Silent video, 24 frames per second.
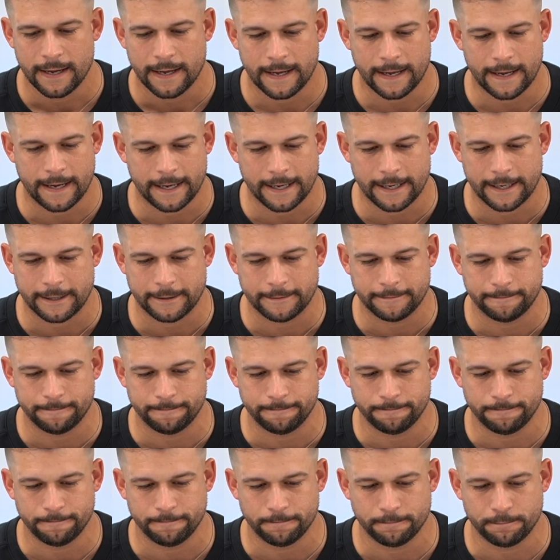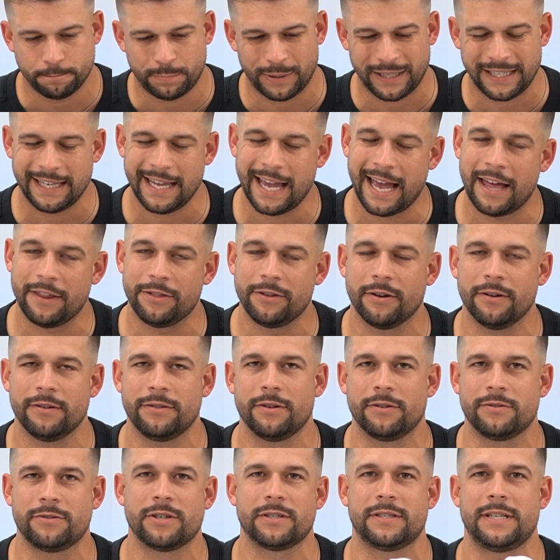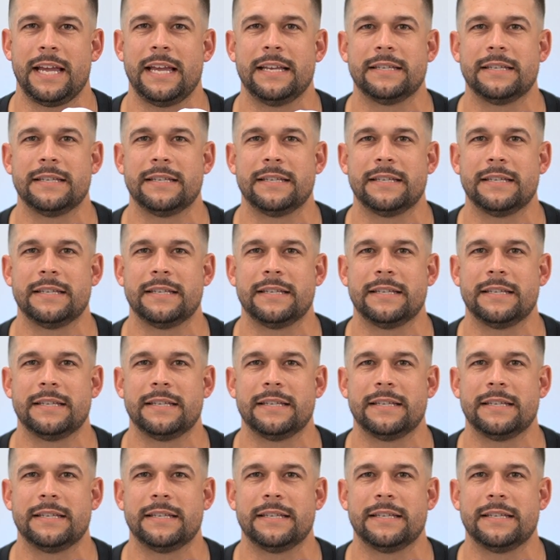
But yeah, there just